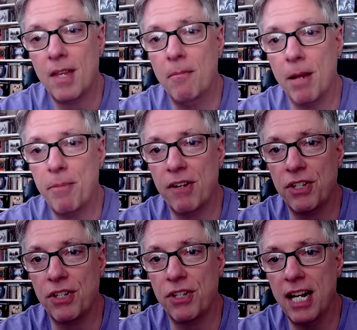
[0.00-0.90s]
My pick for
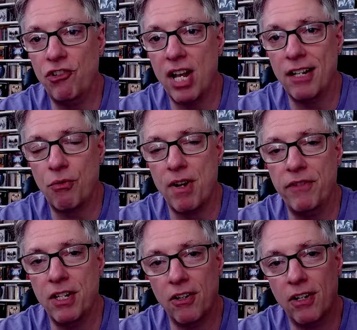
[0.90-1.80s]
today, Janice
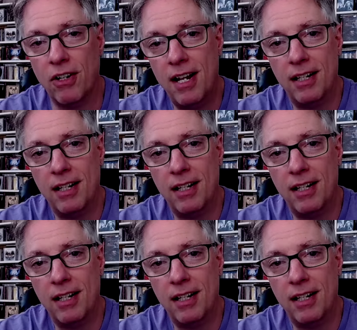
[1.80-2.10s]
Gravedigger.